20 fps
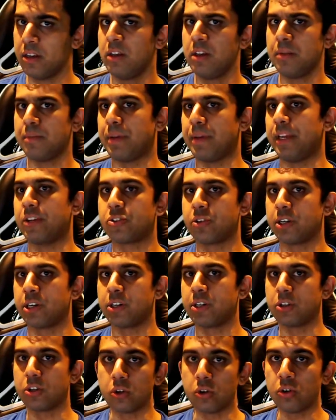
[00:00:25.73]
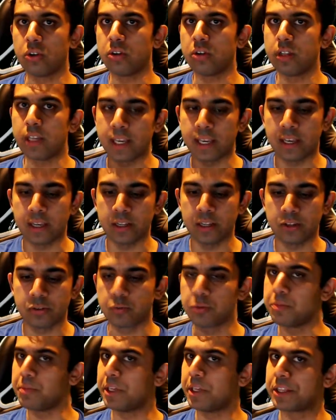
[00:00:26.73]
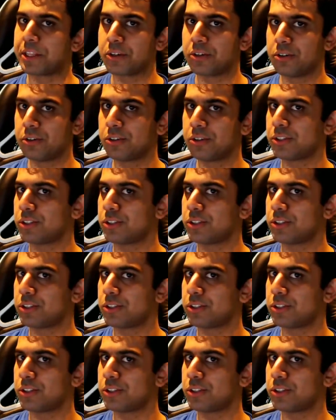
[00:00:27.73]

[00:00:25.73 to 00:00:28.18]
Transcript: Patreon goal, and we meet the goals,